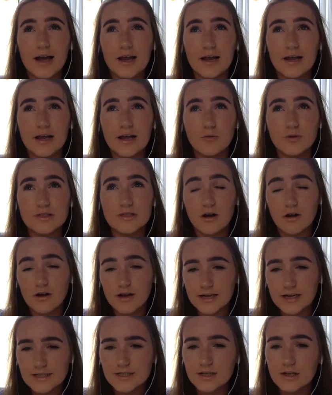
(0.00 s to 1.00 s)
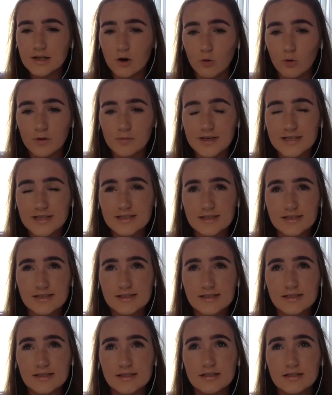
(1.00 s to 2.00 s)
I was looking into global business
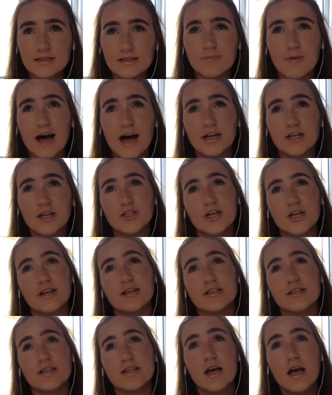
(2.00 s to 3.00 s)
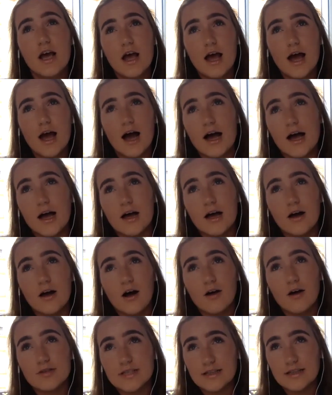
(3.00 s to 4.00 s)
in Spanish, and
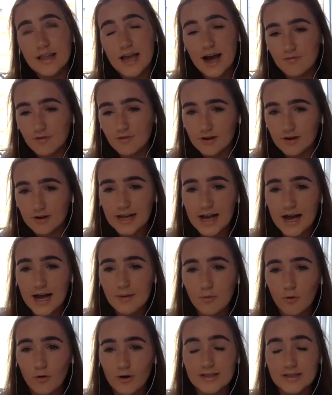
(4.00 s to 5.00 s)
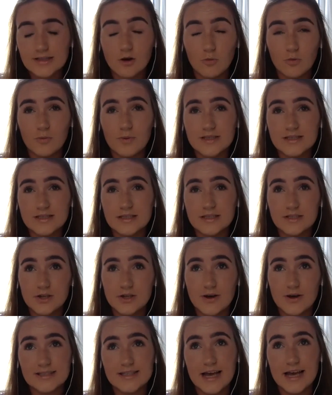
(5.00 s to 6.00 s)
obviously they have the really high points, global business
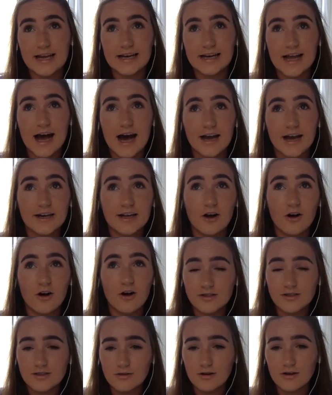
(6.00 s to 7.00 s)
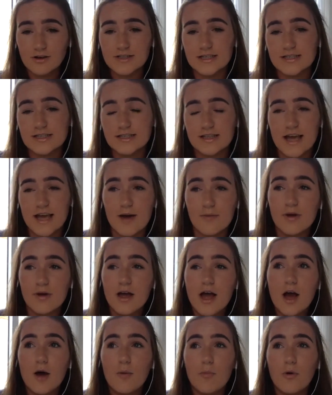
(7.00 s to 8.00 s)
USA and Canada, also looked into them.
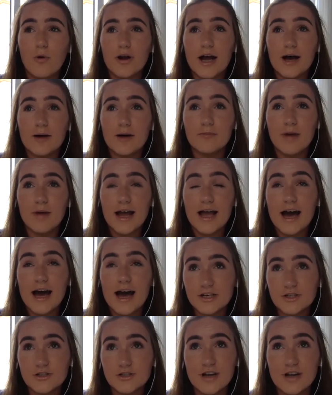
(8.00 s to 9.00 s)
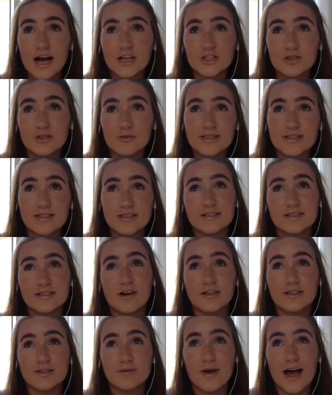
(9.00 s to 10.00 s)
But I had international business
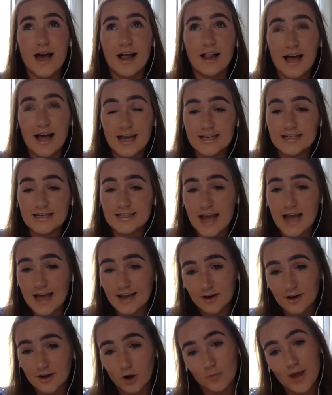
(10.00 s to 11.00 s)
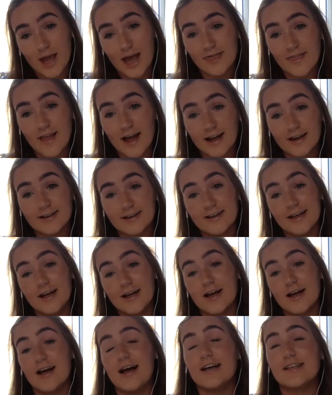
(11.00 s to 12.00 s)
down as well and ended up getting
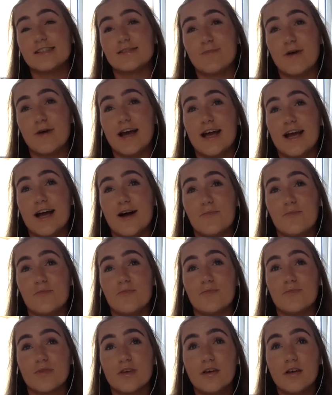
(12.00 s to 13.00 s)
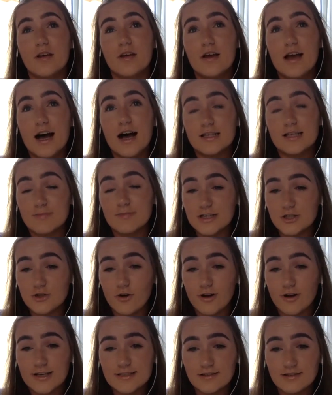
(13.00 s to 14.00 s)
that as my
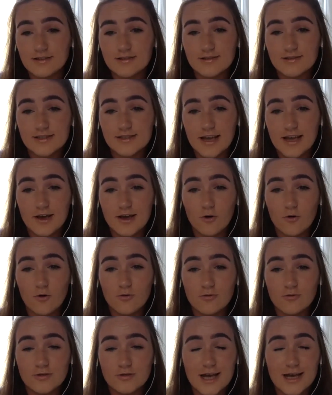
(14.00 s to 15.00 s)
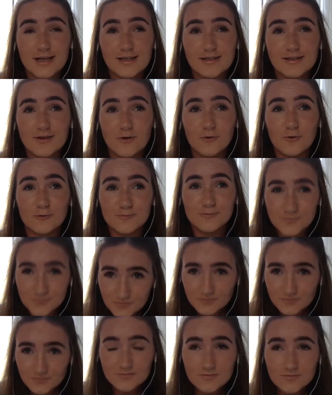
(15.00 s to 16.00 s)
choice on CEO day. So
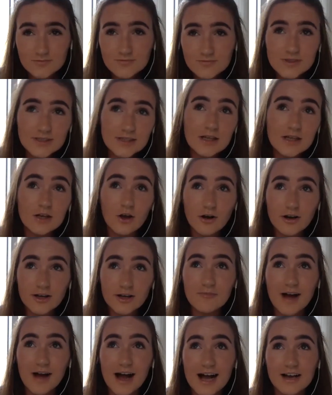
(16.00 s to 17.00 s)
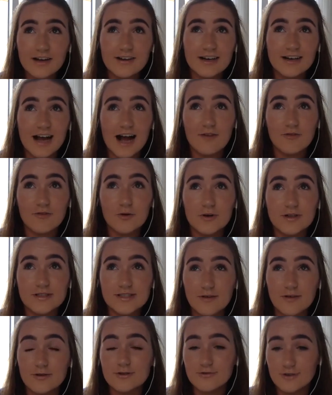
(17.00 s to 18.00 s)
looking back on it afterwards, I
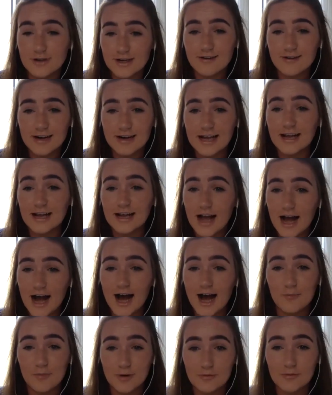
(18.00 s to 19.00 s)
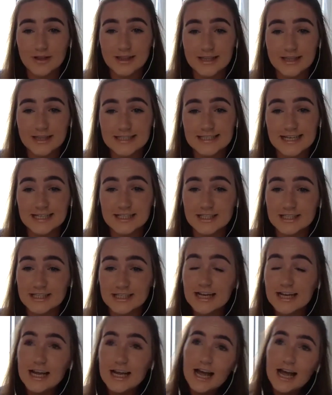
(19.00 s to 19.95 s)
was really, really happy with the decision.